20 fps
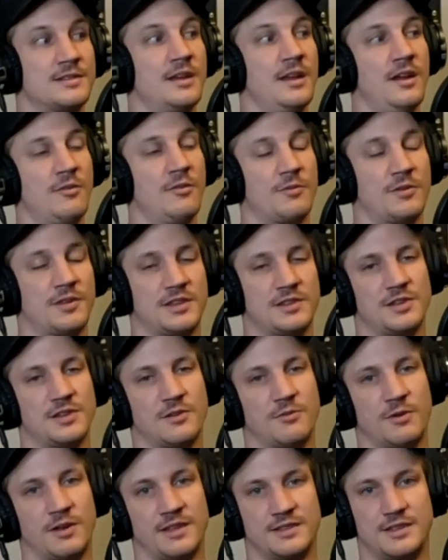where they took
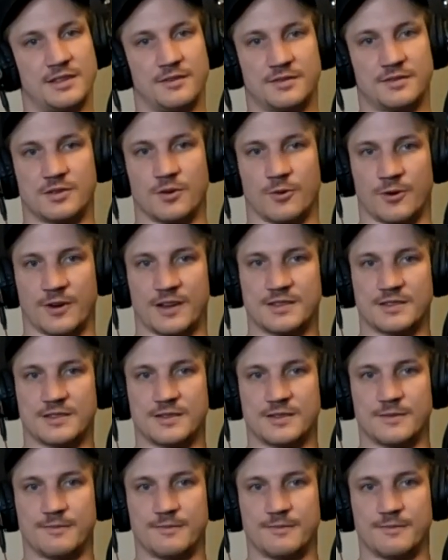relative soreness